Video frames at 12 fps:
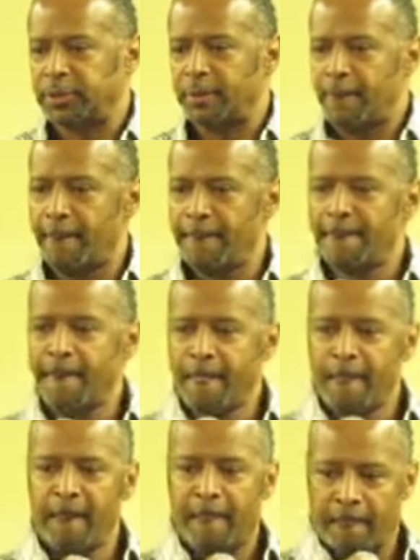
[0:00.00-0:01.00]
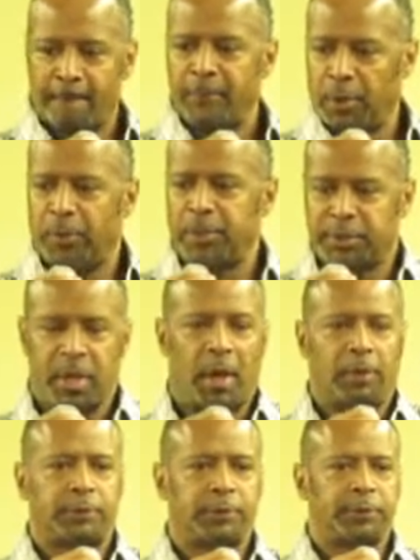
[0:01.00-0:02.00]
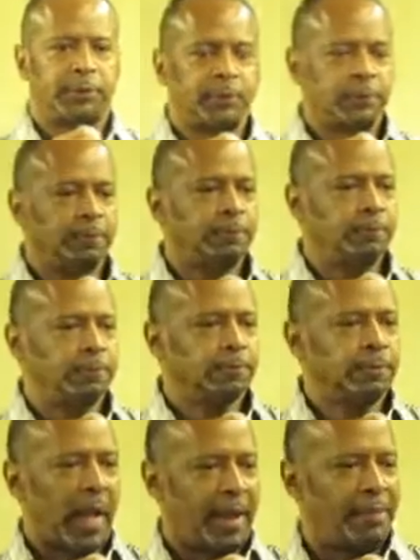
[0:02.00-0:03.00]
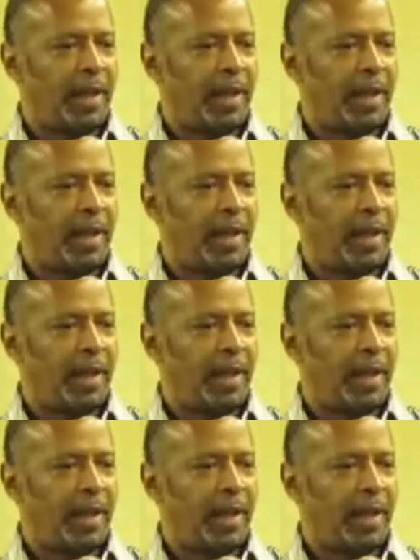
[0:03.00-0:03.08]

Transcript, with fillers: And mm, the results. Amen.